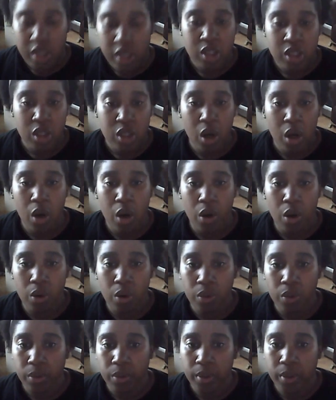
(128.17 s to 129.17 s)

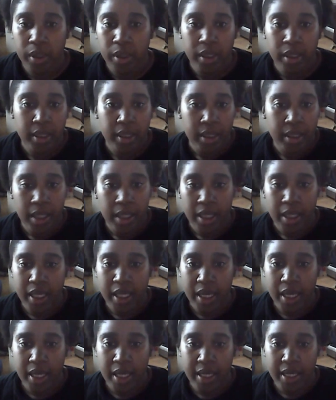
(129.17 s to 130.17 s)
So
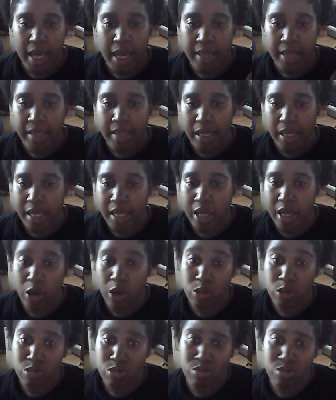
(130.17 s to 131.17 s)
again, I can't
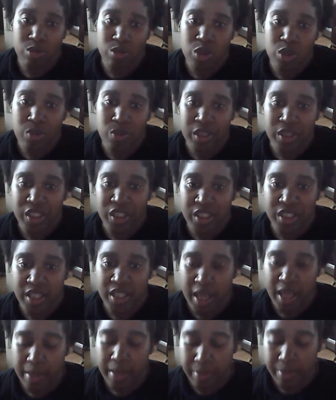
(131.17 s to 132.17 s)
go too much into
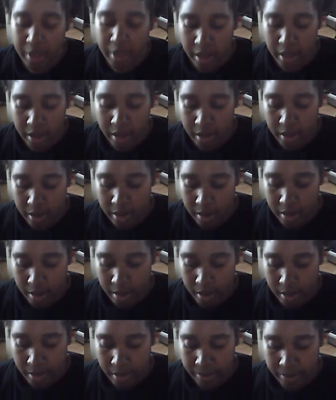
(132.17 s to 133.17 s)
that because
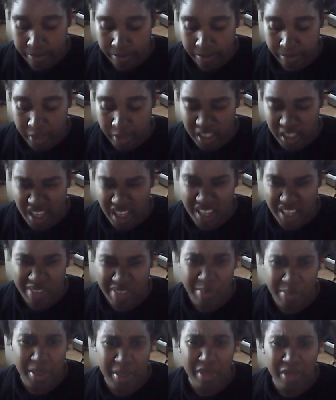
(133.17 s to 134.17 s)
it's not
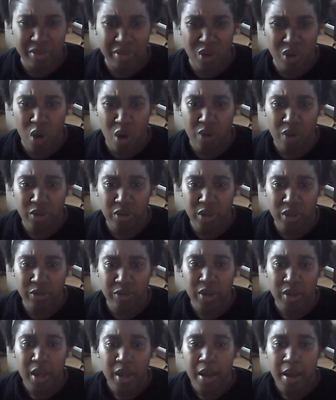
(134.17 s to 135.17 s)
giving me enough to go off
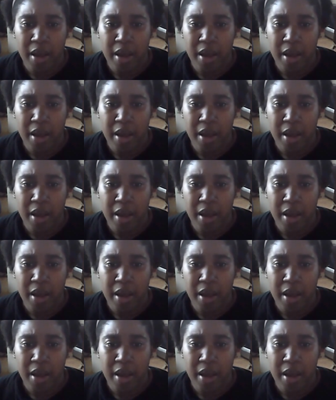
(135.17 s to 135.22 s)
of